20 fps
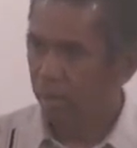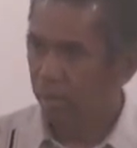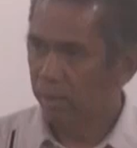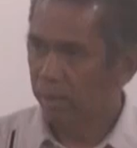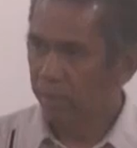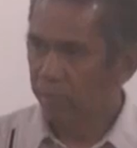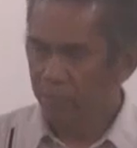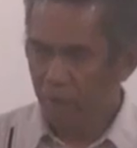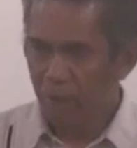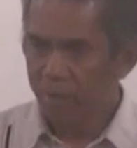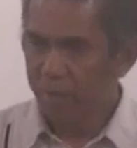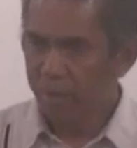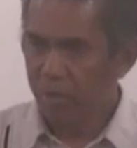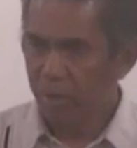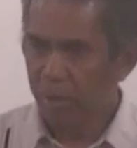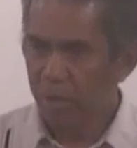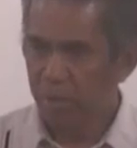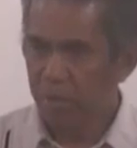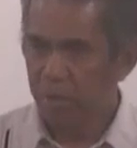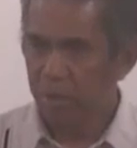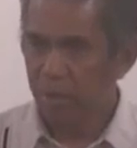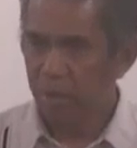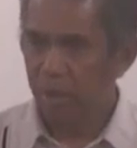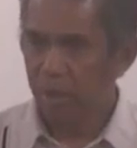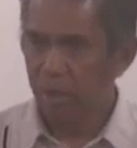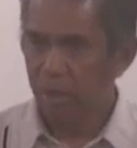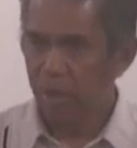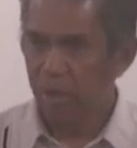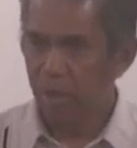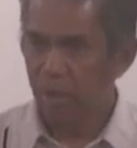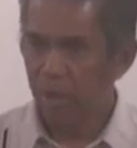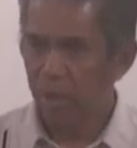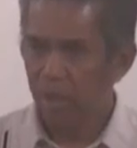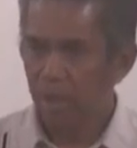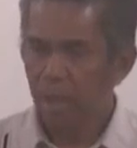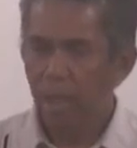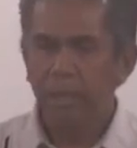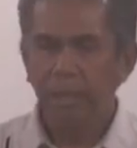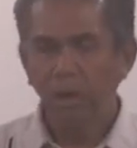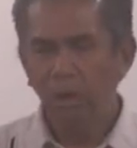The Father, right?
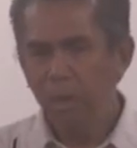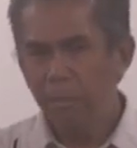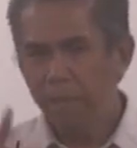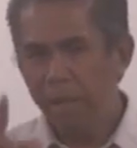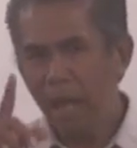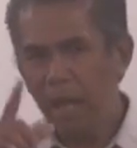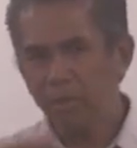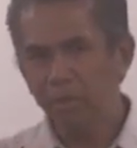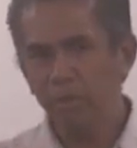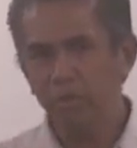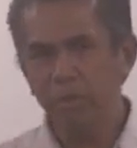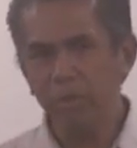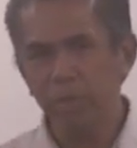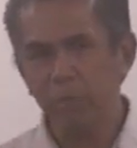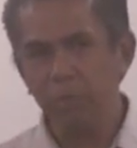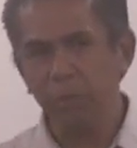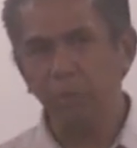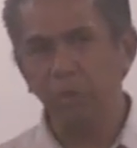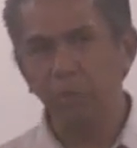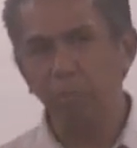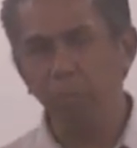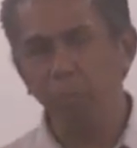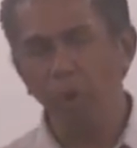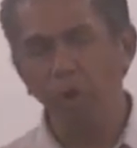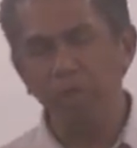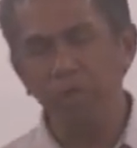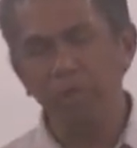Now, let me ask you this, because Paul